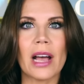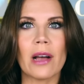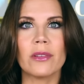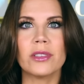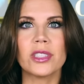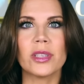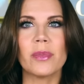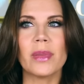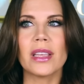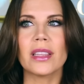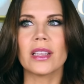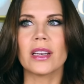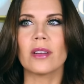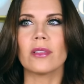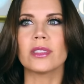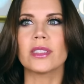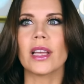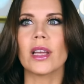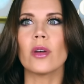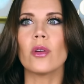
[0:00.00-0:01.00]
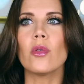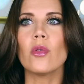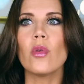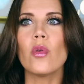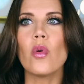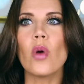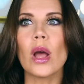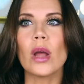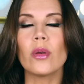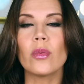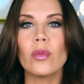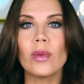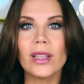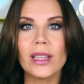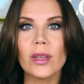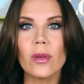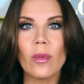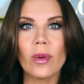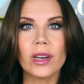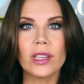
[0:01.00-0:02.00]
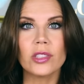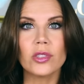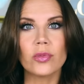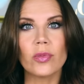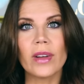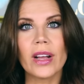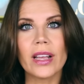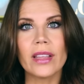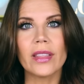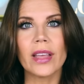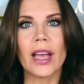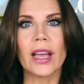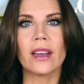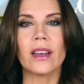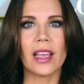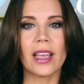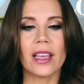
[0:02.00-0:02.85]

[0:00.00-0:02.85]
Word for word: out to me that I was like, ooh, I really want to try that.